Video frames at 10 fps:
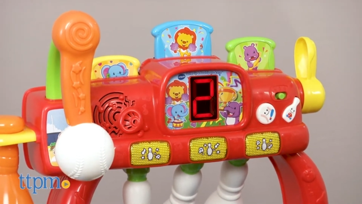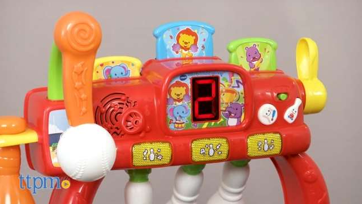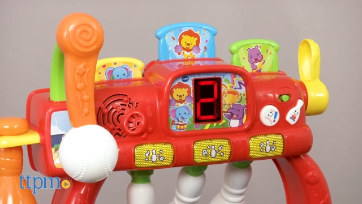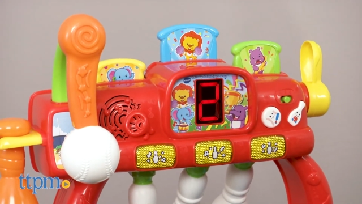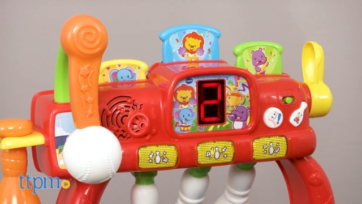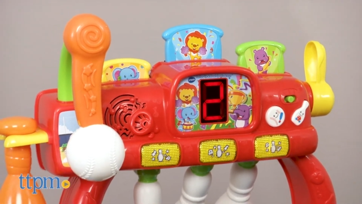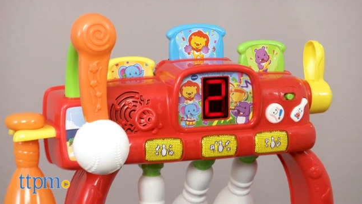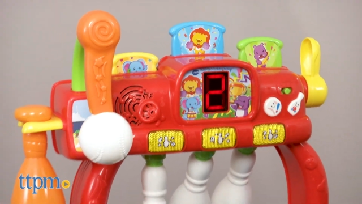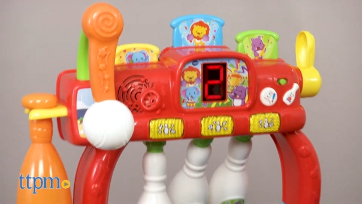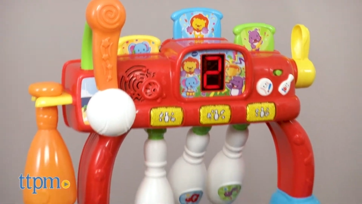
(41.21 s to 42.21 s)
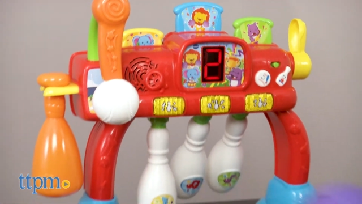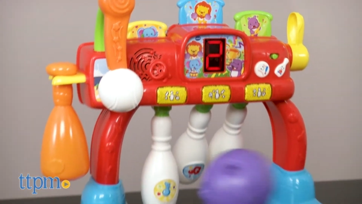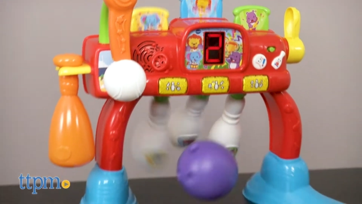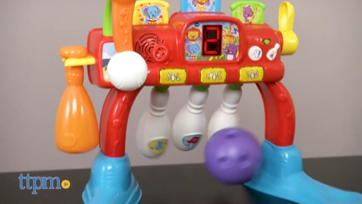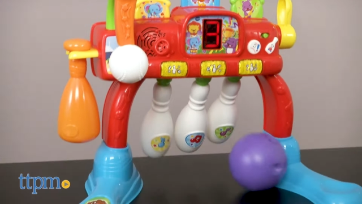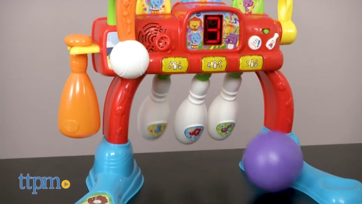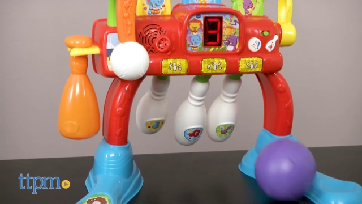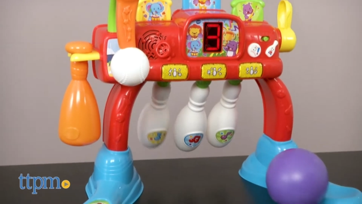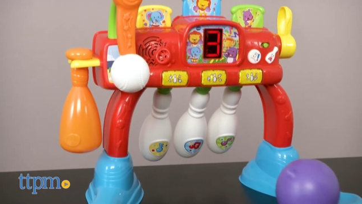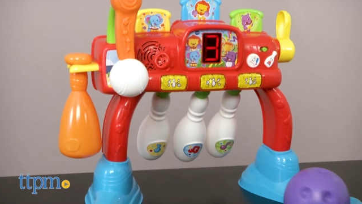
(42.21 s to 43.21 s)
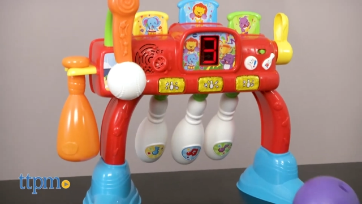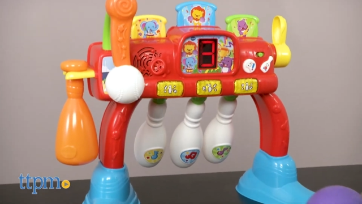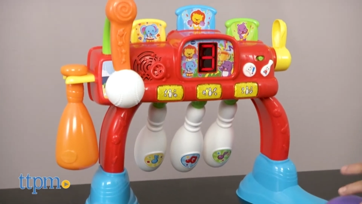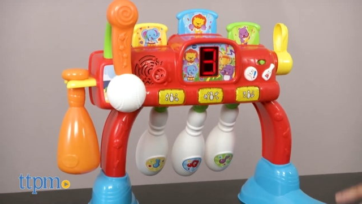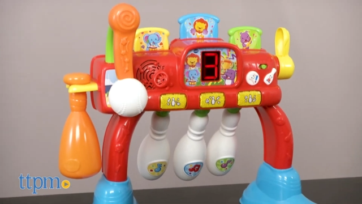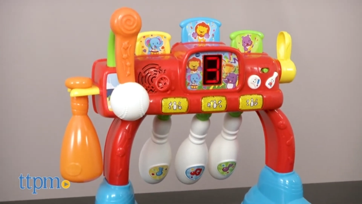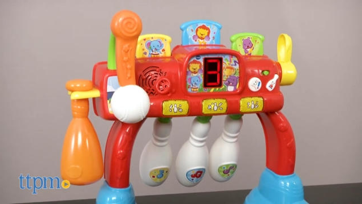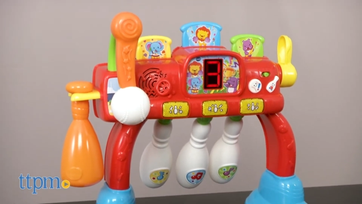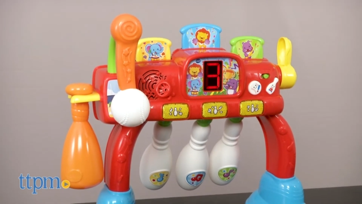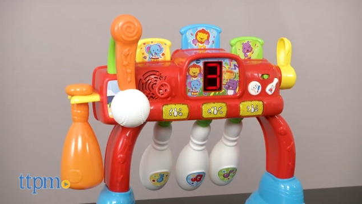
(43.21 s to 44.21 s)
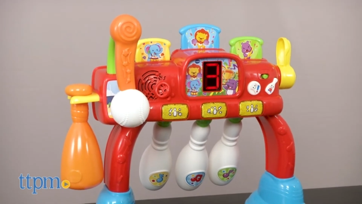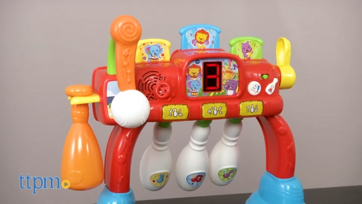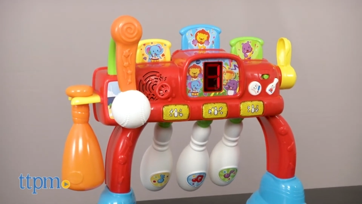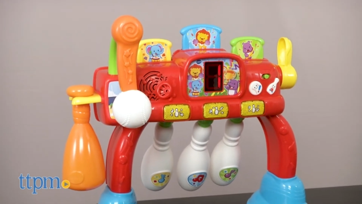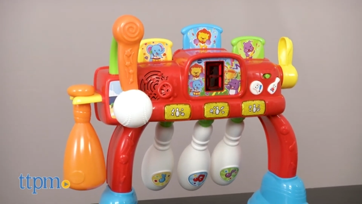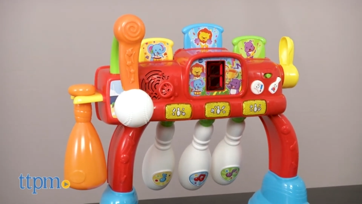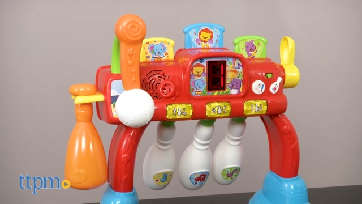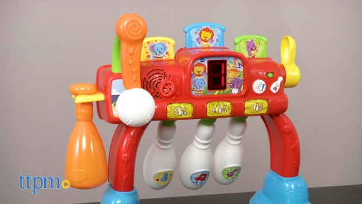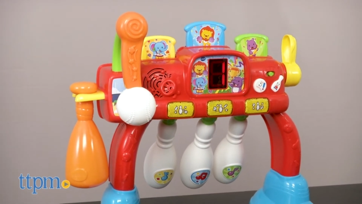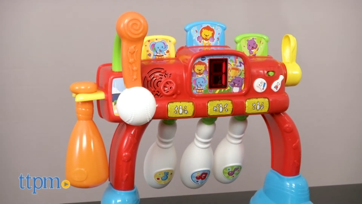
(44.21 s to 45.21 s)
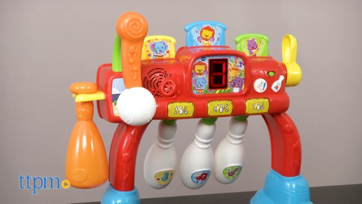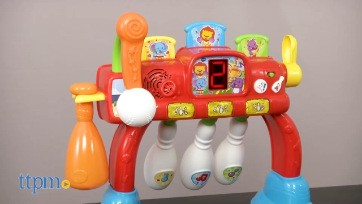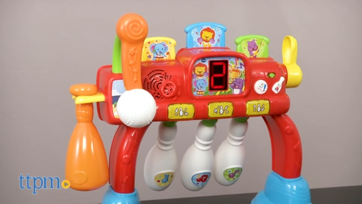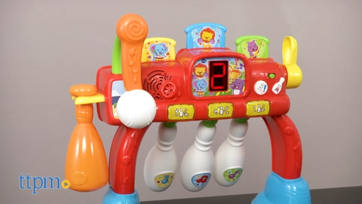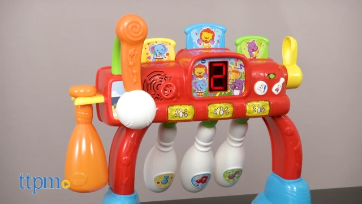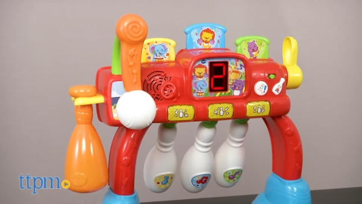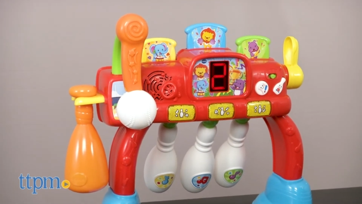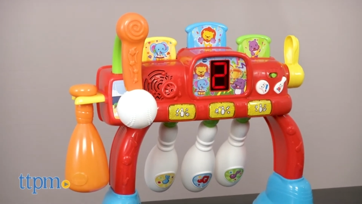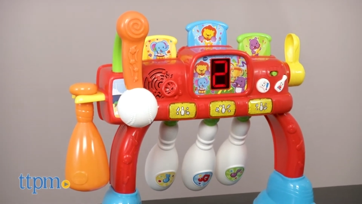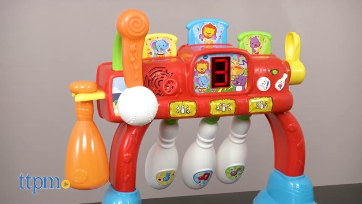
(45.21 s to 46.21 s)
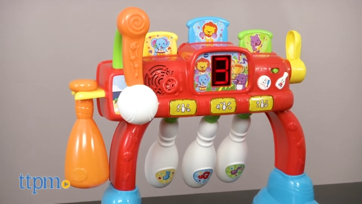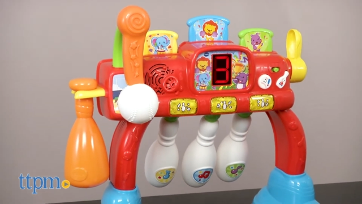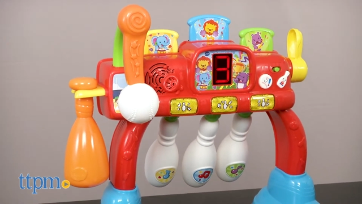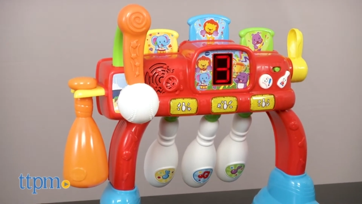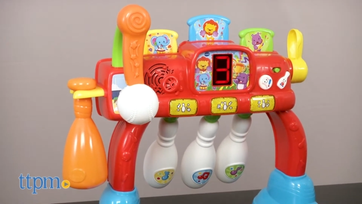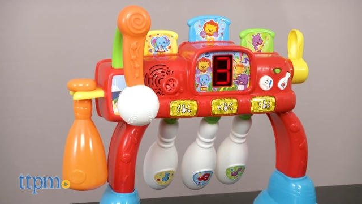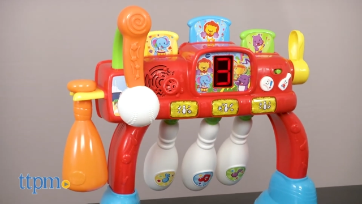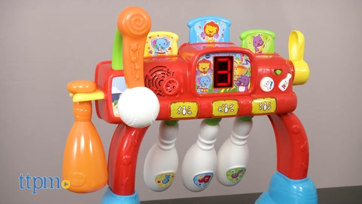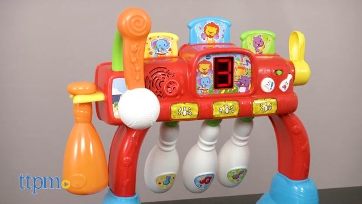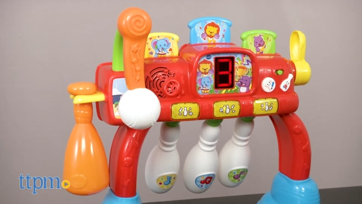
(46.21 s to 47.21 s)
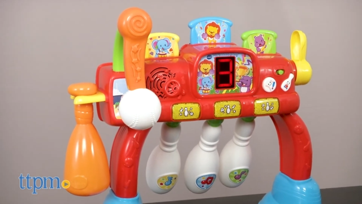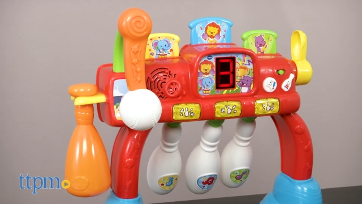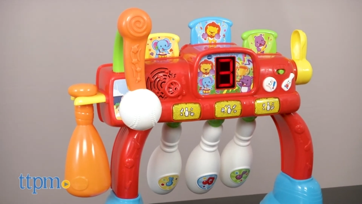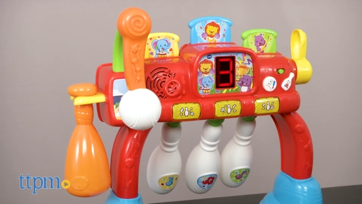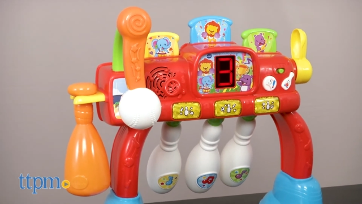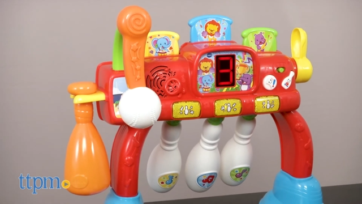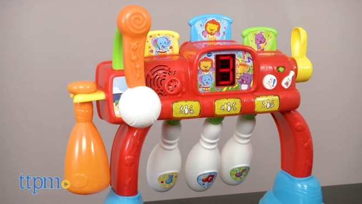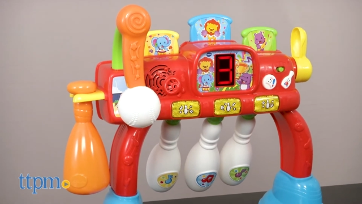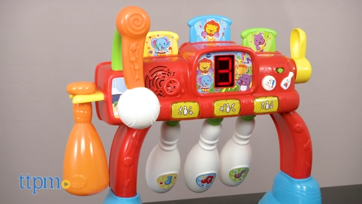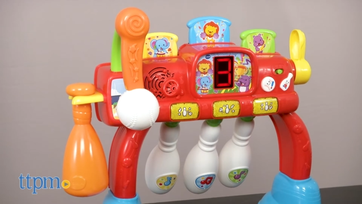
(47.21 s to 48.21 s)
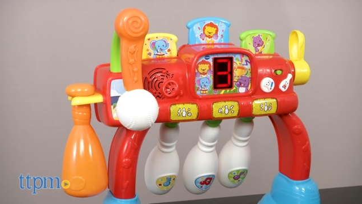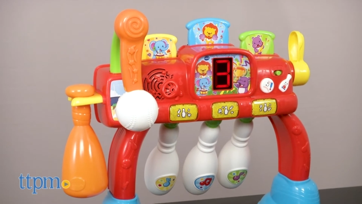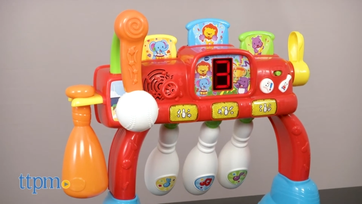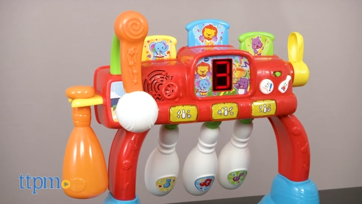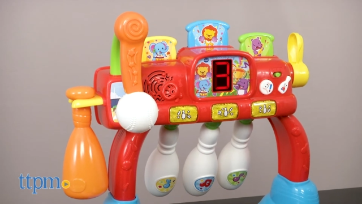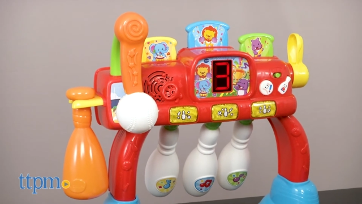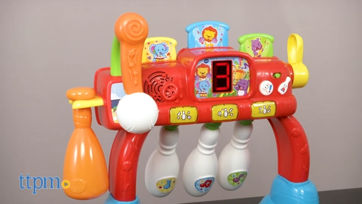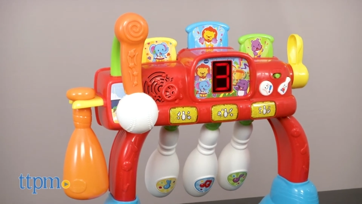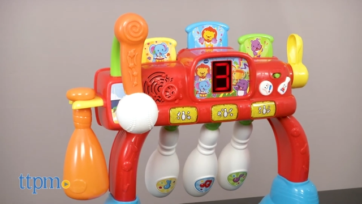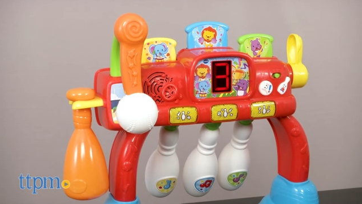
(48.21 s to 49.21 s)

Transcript: [unreadable: no face in view]